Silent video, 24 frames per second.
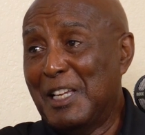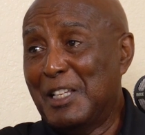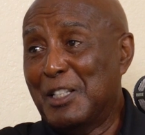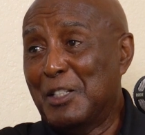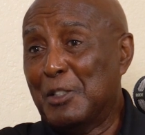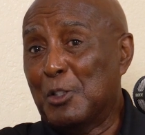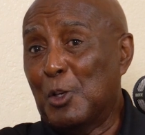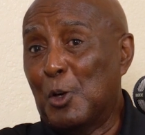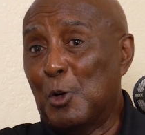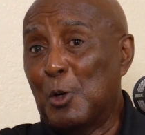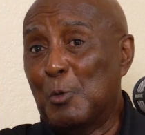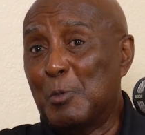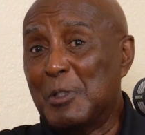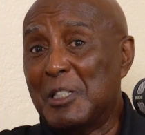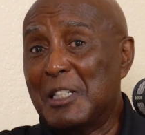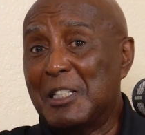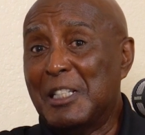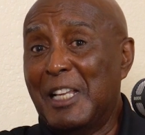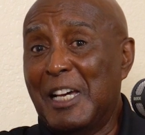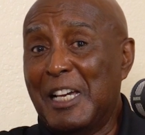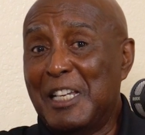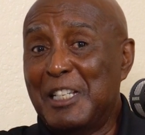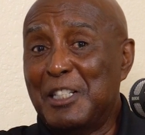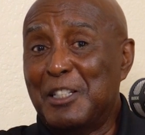So it was
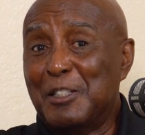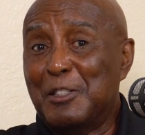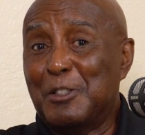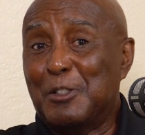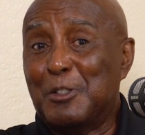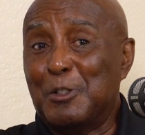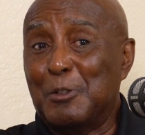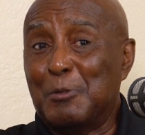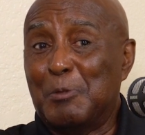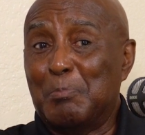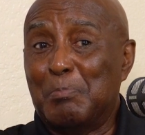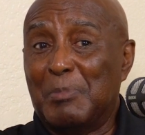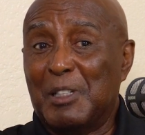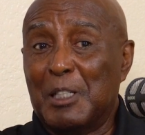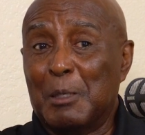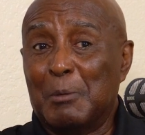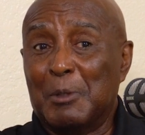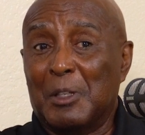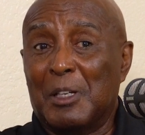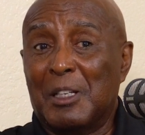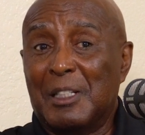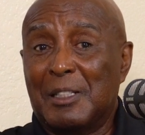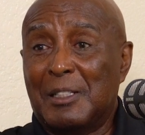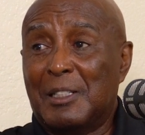nice to be
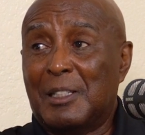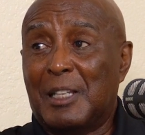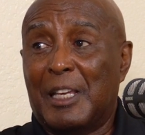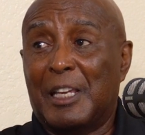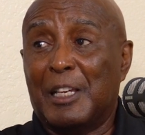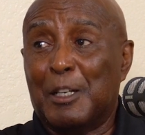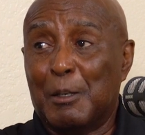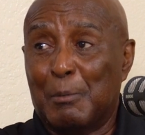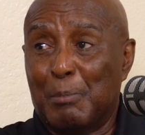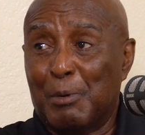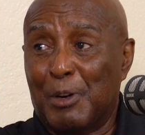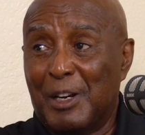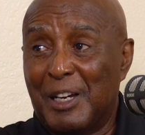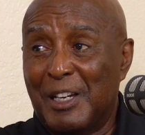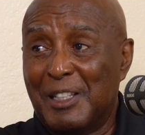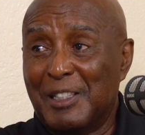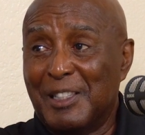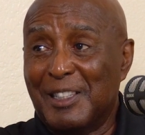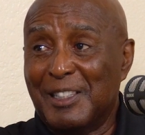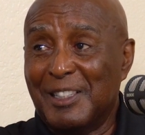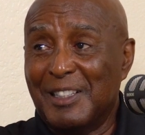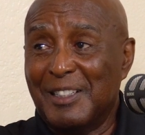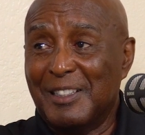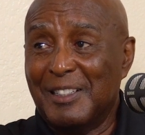able to take a
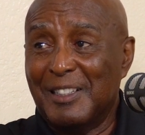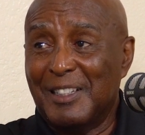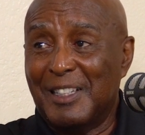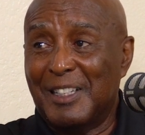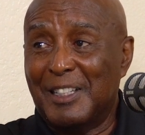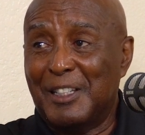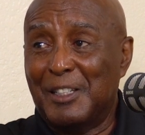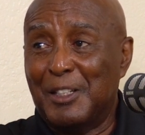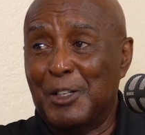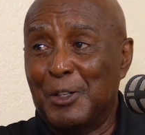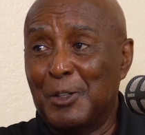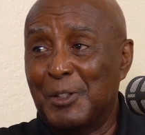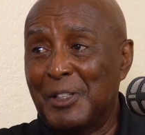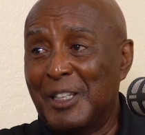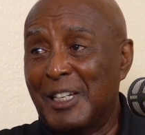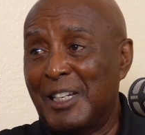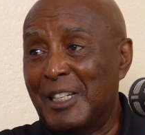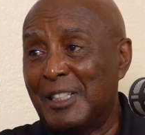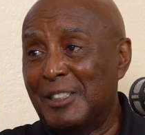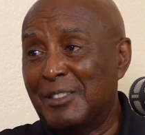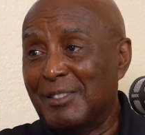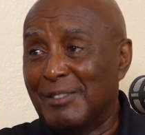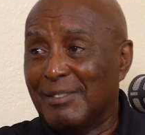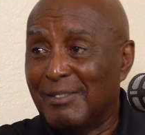breath and know
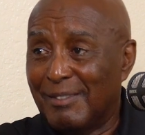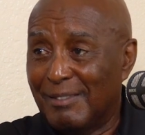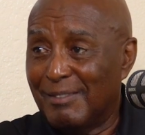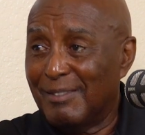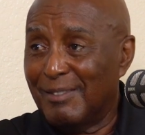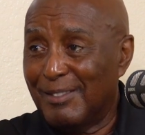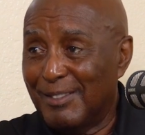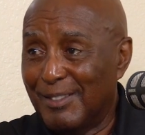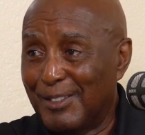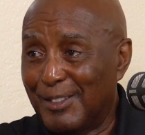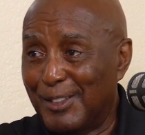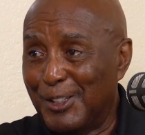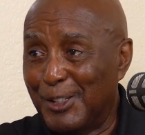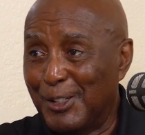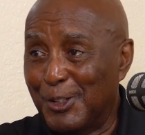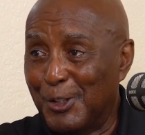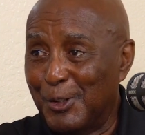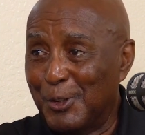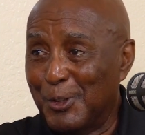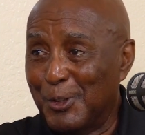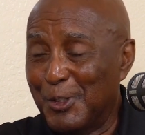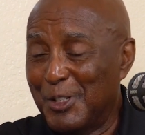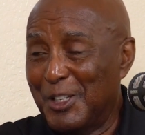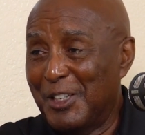that,
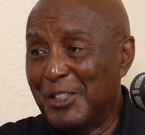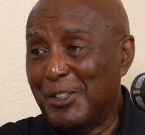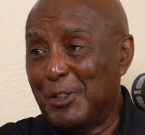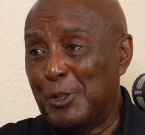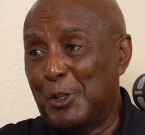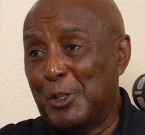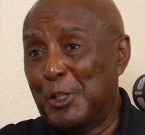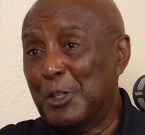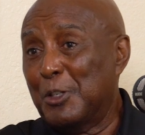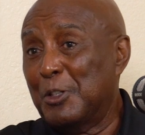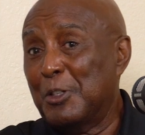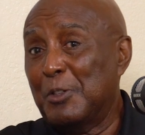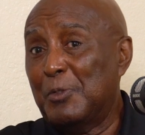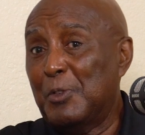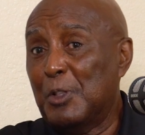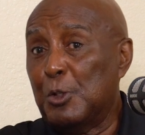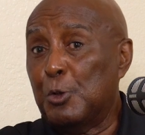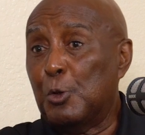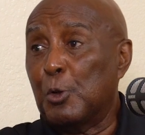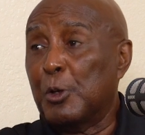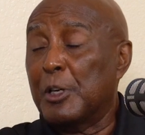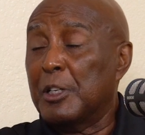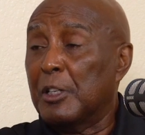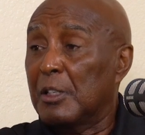you're in
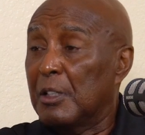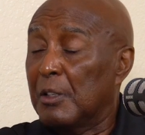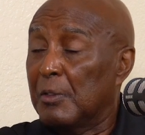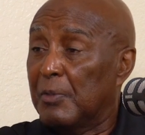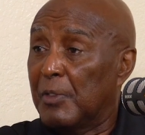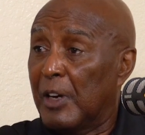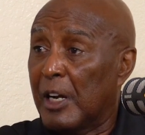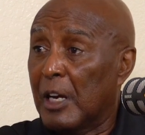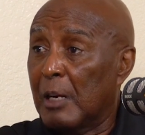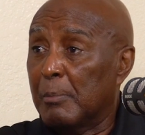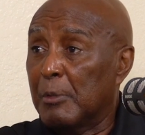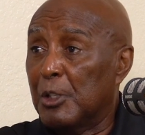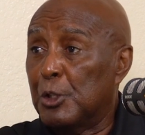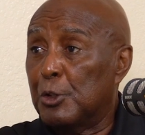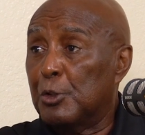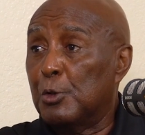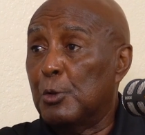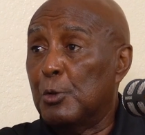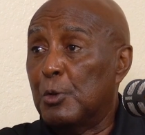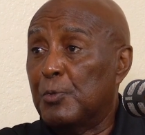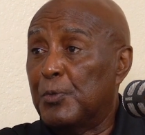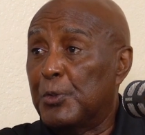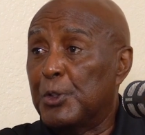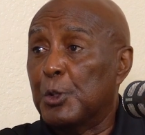an environment
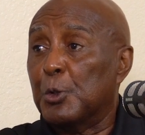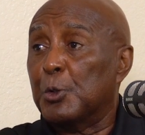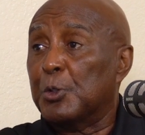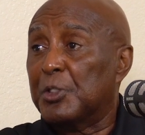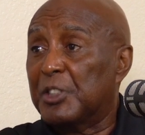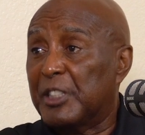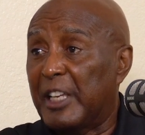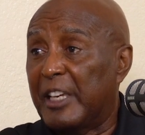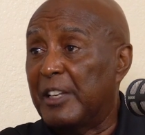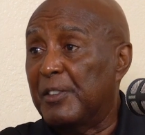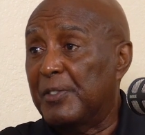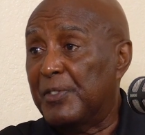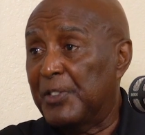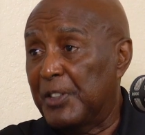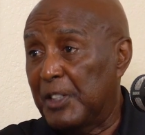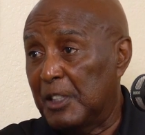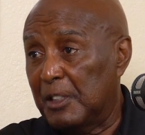you feel safe in.